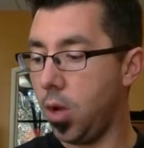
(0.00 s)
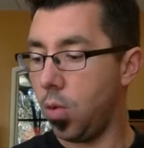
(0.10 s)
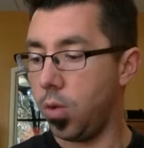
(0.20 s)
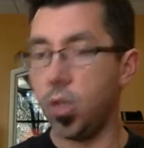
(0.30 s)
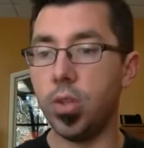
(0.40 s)

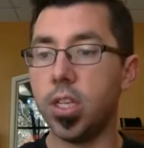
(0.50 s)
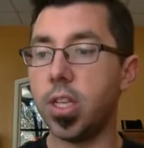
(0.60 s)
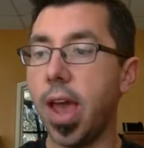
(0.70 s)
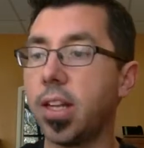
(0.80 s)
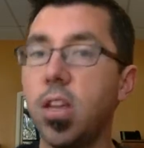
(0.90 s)
we'll do this
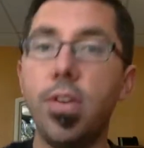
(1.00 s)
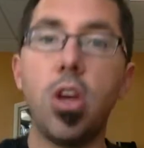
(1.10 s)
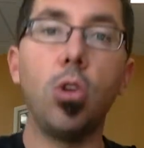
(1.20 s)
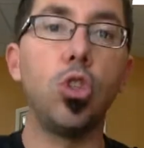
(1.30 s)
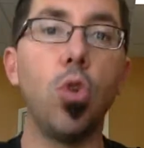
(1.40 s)
activity
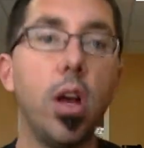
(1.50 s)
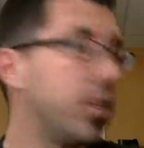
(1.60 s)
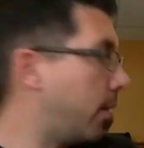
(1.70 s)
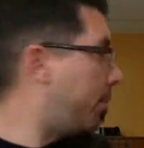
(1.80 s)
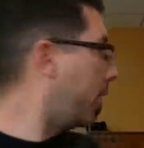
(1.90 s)
called Draw
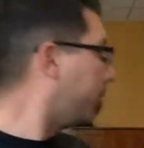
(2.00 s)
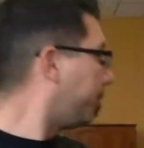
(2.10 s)
Something.